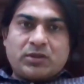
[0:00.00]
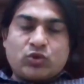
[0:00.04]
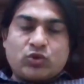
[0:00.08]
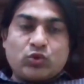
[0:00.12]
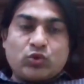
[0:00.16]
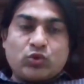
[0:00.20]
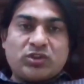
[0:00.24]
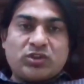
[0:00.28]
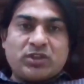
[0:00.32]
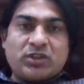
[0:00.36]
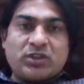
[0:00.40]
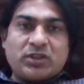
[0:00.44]

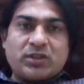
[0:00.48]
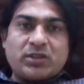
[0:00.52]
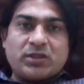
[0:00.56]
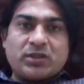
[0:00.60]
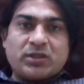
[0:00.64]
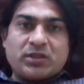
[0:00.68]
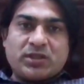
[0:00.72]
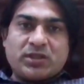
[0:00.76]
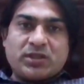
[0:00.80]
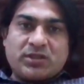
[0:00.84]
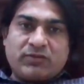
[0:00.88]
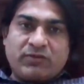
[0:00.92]
suture
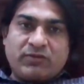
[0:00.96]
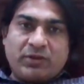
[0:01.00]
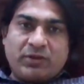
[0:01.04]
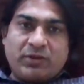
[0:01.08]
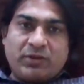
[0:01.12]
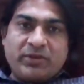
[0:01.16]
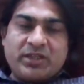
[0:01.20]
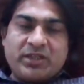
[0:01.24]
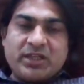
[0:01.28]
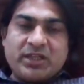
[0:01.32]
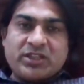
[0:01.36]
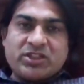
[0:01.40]

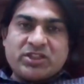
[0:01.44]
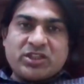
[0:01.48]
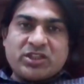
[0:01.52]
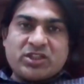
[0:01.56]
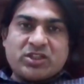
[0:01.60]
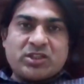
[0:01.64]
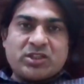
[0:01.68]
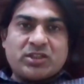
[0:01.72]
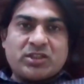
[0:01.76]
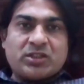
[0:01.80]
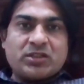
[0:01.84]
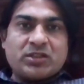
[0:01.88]
will be
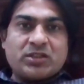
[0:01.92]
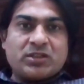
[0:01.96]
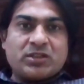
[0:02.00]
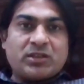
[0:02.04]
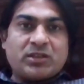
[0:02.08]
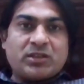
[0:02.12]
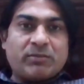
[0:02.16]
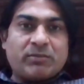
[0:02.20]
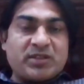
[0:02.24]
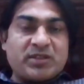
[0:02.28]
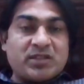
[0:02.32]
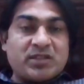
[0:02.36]
digested,
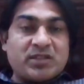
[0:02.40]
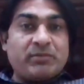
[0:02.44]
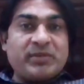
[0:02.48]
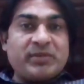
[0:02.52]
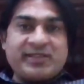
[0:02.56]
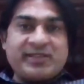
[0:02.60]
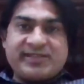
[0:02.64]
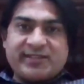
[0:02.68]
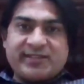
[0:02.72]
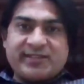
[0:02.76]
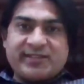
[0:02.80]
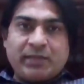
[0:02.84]
the muscle
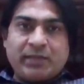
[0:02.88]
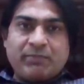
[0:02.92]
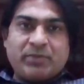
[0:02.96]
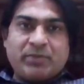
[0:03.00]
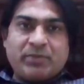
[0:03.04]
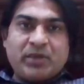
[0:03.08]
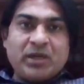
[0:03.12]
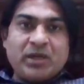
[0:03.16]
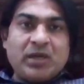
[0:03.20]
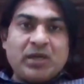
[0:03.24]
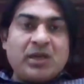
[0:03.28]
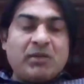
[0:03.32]
may slip.
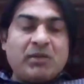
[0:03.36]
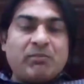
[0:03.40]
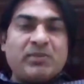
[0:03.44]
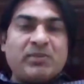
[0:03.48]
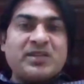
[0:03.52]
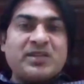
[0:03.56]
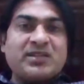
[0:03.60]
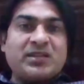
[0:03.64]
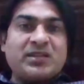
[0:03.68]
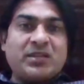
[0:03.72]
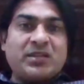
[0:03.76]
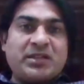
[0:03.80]

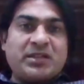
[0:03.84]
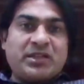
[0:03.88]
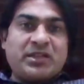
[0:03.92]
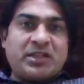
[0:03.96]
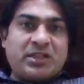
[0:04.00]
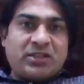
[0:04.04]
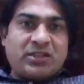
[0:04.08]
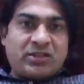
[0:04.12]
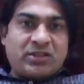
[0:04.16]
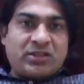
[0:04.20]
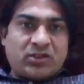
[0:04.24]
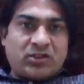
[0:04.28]
Muscle
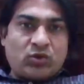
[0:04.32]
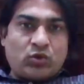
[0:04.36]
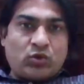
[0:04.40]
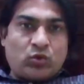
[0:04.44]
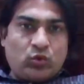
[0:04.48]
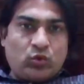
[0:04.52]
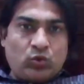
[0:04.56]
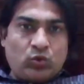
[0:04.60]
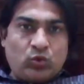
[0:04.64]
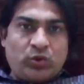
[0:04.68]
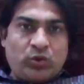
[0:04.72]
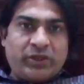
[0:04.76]
needs
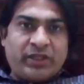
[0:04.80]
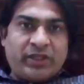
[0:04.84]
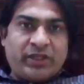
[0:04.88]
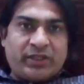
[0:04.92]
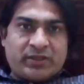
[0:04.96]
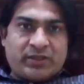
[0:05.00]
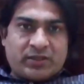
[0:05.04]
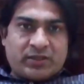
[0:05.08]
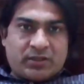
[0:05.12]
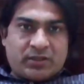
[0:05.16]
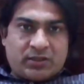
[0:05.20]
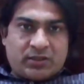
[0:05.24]
2
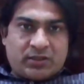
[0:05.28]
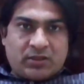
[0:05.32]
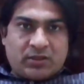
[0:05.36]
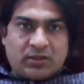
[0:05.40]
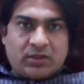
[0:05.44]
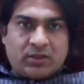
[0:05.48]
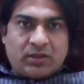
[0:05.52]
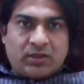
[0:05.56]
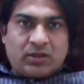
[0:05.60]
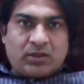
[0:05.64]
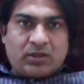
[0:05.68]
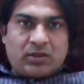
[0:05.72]
days,
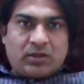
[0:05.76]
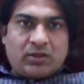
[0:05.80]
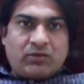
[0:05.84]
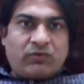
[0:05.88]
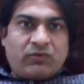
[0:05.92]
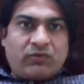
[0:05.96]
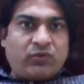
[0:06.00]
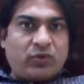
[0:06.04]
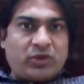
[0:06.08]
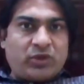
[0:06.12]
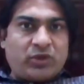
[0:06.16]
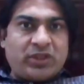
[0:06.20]

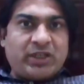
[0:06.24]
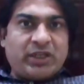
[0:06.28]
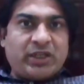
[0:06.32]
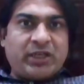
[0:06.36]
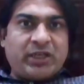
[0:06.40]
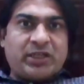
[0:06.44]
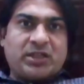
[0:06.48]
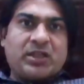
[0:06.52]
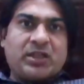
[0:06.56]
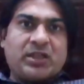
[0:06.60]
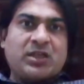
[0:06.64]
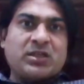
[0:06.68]

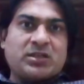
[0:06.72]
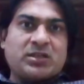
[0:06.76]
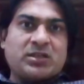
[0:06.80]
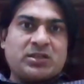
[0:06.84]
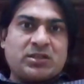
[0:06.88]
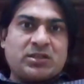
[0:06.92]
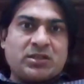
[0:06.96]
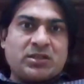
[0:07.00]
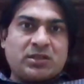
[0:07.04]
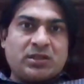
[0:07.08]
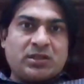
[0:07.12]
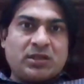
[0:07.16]
48
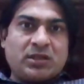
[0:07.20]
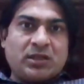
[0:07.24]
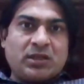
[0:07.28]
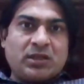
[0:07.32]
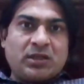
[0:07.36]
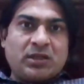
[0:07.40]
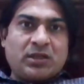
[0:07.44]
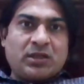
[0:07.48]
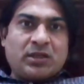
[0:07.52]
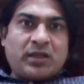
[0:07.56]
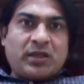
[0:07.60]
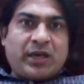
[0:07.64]
hours
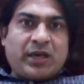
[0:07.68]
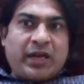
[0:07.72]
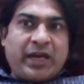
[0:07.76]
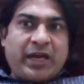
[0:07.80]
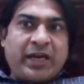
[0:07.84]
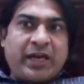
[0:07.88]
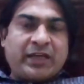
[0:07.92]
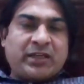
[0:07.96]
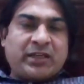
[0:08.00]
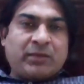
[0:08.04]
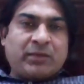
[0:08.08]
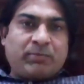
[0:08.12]

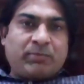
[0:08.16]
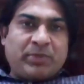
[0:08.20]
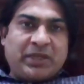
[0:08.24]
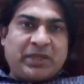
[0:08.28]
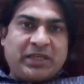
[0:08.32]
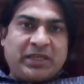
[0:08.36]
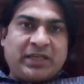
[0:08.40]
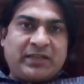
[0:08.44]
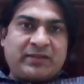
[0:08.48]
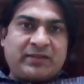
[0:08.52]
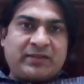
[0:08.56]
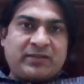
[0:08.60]
at a
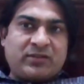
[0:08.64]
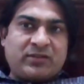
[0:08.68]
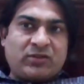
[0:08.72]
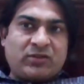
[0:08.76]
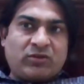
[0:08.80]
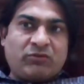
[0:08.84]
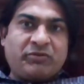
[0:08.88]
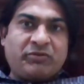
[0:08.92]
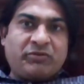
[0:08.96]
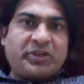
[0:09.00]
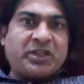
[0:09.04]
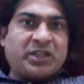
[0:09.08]

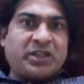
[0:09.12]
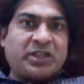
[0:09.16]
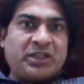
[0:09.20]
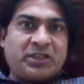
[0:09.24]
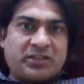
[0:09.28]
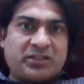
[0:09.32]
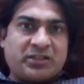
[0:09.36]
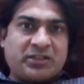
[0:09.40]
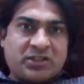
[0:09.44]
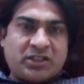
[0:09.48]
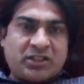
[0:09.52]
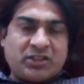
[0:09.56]
place where
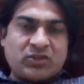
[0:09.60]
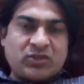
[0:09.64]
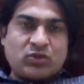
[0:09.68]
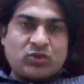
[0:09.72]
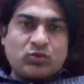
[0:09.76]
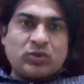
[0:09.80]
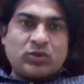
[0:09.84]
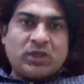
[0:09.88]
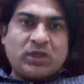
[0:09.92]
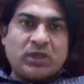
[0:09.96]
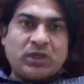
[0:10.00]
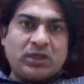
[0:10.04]
it sticks
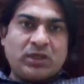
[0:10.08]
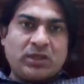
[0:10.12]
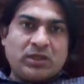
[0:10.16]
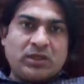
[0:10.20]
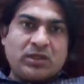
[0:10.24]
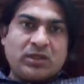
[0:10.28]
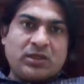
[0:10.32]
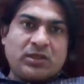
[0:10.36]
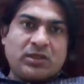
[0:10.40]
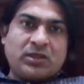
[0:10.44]
to the